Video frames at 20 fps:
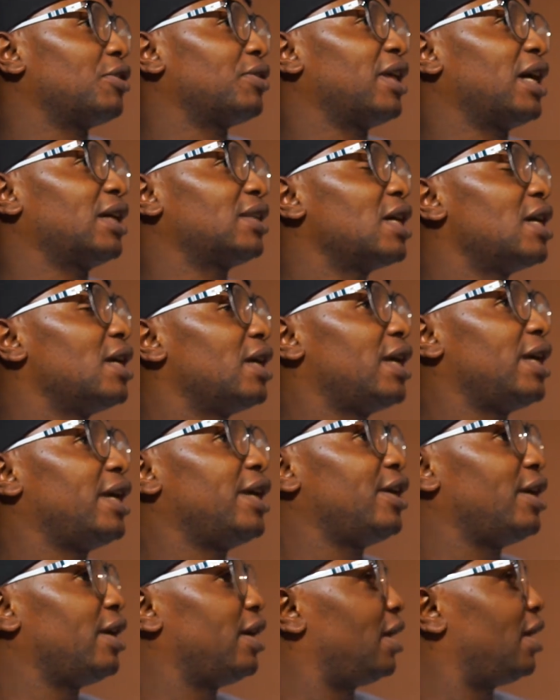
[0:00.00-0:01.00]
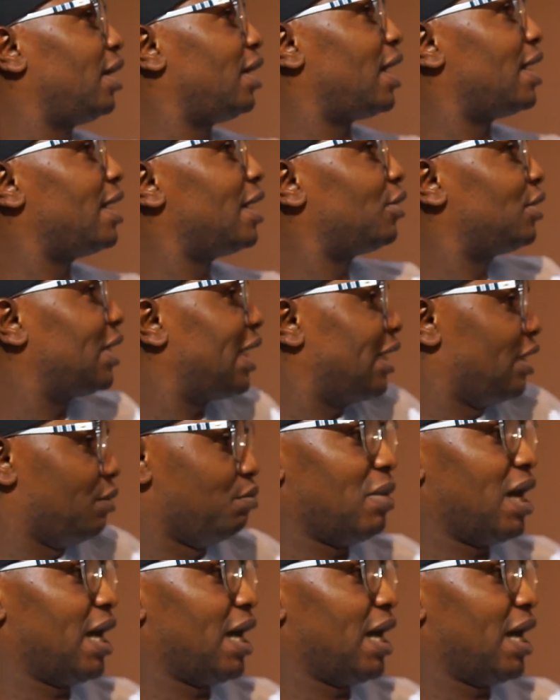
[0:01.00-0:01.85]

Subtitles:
now that an elderly